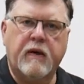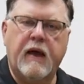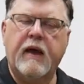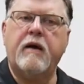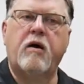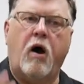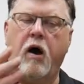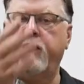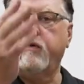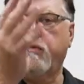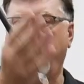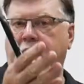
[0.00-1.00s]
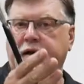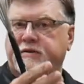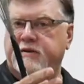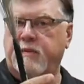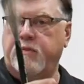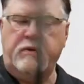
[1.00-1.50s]
okay, on the
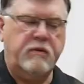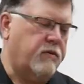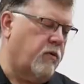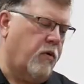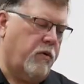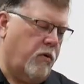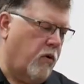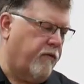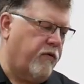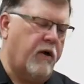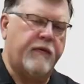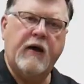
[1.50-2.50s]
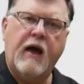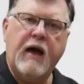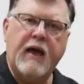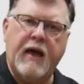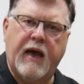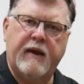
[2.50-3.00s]
ride cymbal or over on the
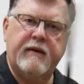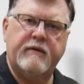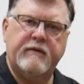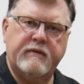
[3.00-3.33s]
hi-hat.